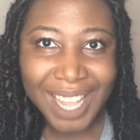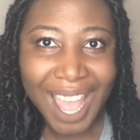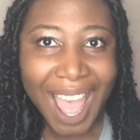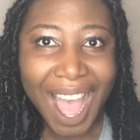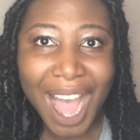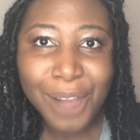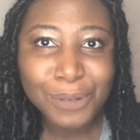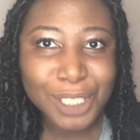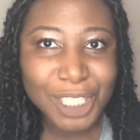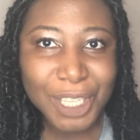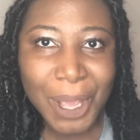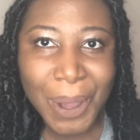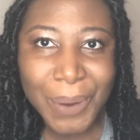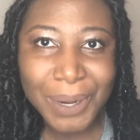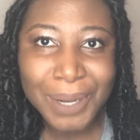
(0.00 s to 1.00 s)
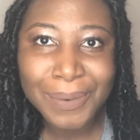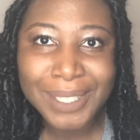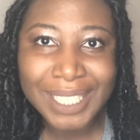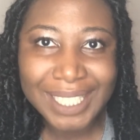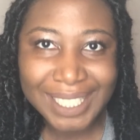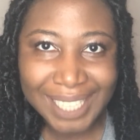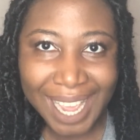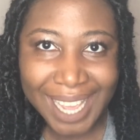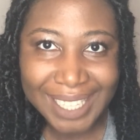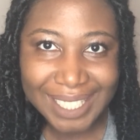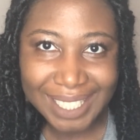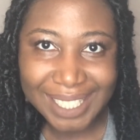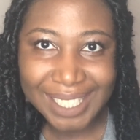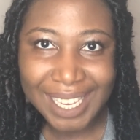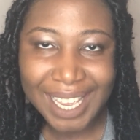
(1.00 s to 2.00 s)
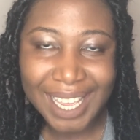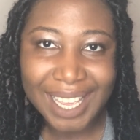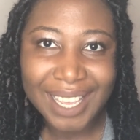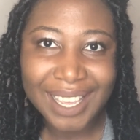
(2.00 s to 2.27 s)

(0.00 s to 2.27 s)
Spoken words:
I was told it was a sight to see.